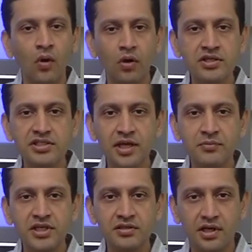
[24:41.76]
Knowledge
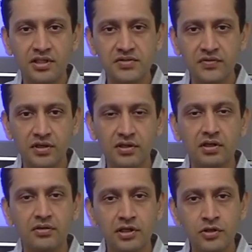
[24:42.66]
can be
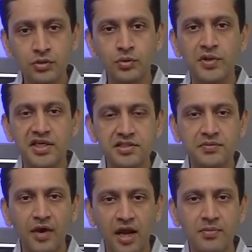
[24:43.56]
transferred in two
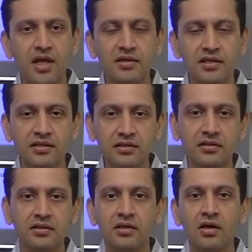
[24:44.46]
ways, primarily
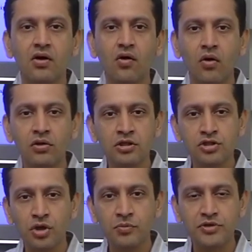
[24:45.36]

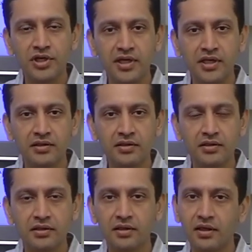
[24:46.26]
on-the-job
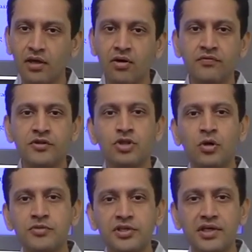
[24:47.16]
training and
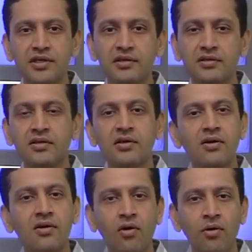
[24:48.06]
off-the-job training.
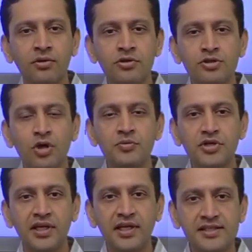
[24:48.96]

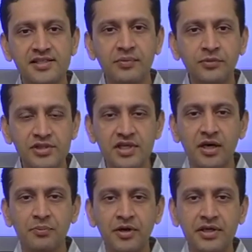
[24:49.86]
On-the-job training examples
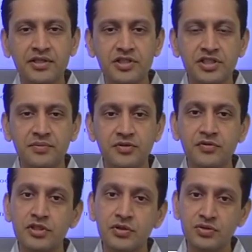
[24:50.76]
are
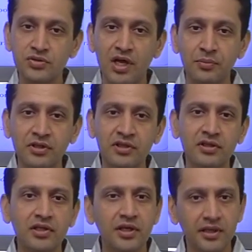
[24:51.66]
apprenticeships which used to happen
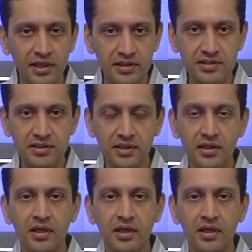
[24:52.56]
in earlier days.